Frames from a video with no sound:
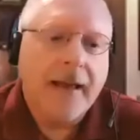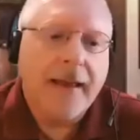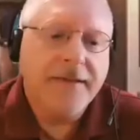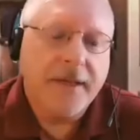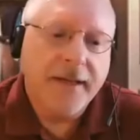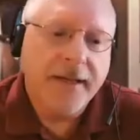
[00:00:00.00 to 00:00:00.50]

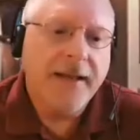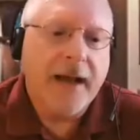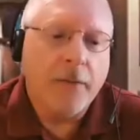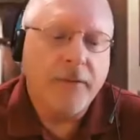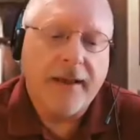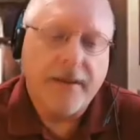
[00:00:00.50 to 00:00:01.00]
as a kid, I
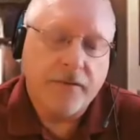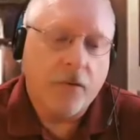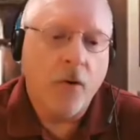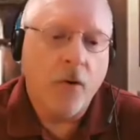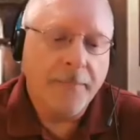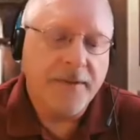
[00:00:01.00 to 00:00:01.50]
was as
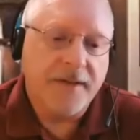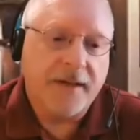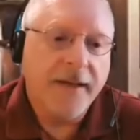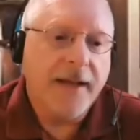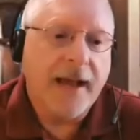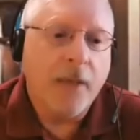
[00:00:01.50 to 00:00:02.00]
growing up as a
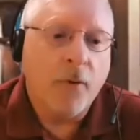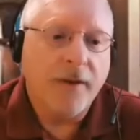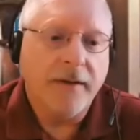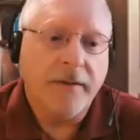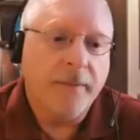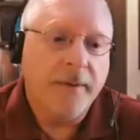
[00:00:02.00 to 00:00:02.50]
kid, I
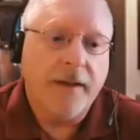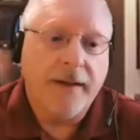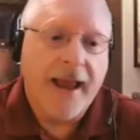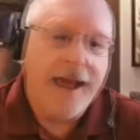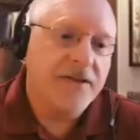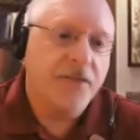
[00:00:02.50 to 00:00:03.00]
wanted to be an
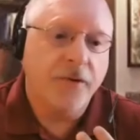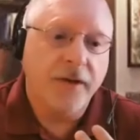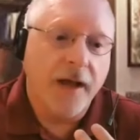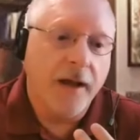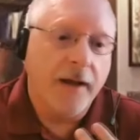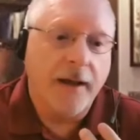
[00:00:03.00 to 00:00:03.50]

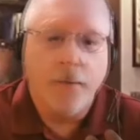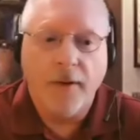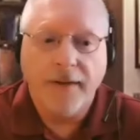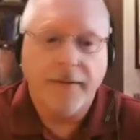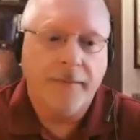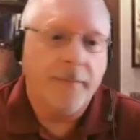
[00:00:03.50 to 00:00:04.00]
astronaut. I
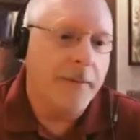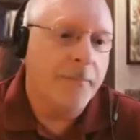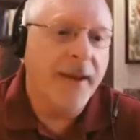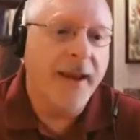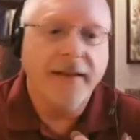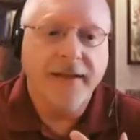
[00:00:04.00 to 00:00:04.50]
wanted sure. to be a
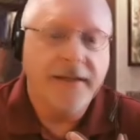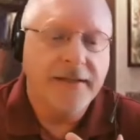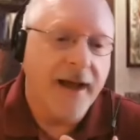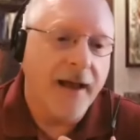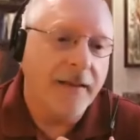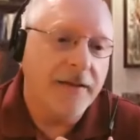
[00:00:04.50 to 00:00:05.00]

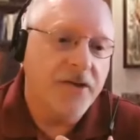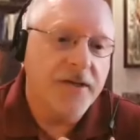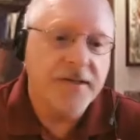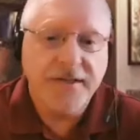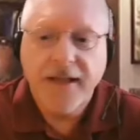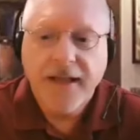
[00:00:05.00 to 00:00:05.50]

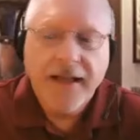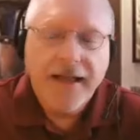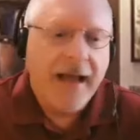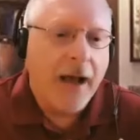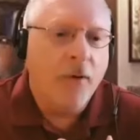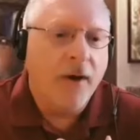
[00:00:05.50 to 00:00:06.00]
paleontologist.
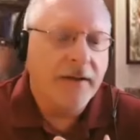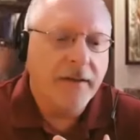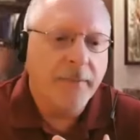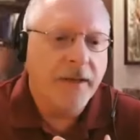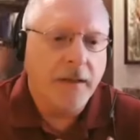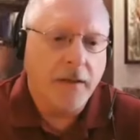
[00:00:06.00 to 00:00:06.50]
I wanted
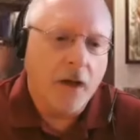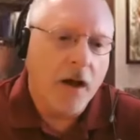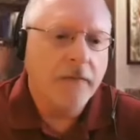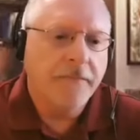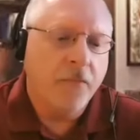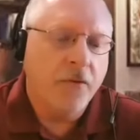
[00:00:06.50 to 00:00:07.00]
to be a law
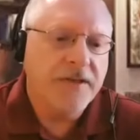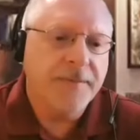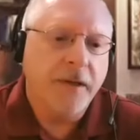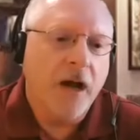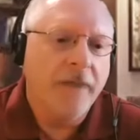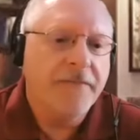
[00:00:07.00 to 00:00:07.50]

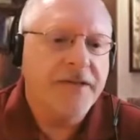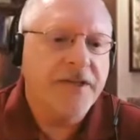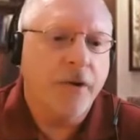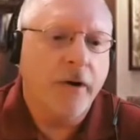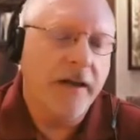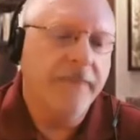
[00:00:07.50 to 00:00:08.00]
enforcement
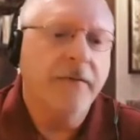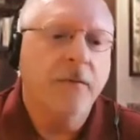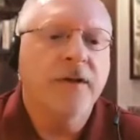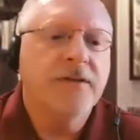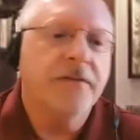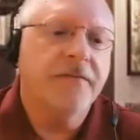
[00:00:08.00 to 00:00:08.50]
officer. I even
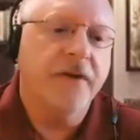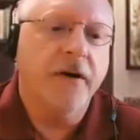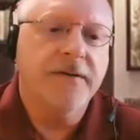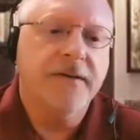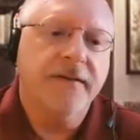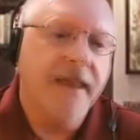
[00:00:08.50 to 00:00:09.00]
went so
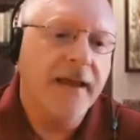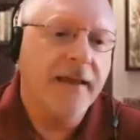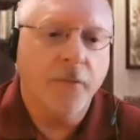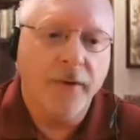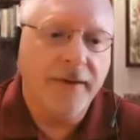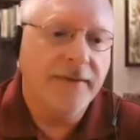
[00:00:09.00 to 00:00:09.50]
far as to take
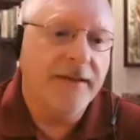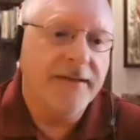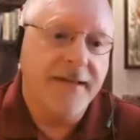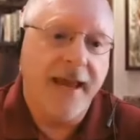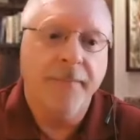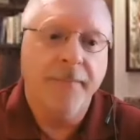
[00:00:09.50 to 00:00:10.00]
the written
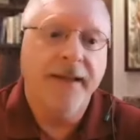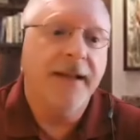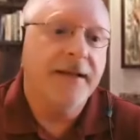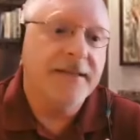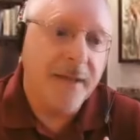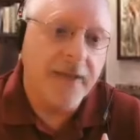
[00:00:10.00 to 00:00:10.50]
exam and get
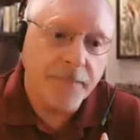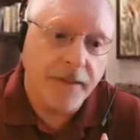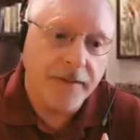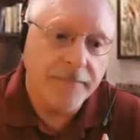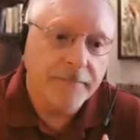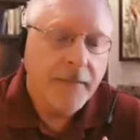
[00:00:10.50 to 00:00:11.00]

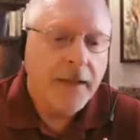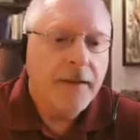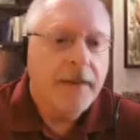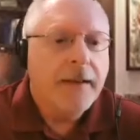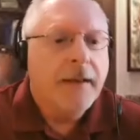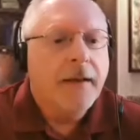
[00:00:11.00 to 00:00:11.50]
accepted.
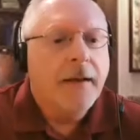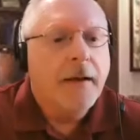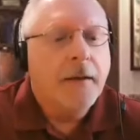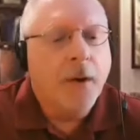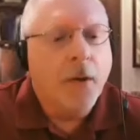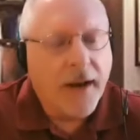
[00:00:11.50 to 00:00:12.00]
Gotcha.
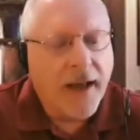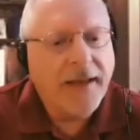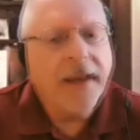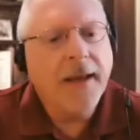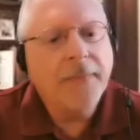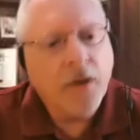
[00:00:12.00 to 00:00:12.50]
But when I
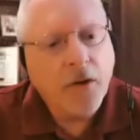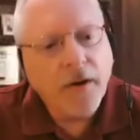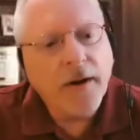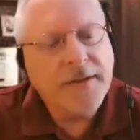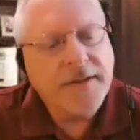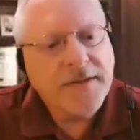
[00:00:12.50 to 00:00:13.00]
came to
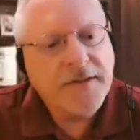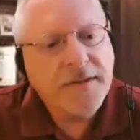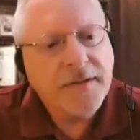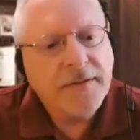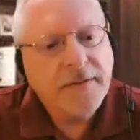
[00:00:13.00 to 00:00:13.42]
Christ,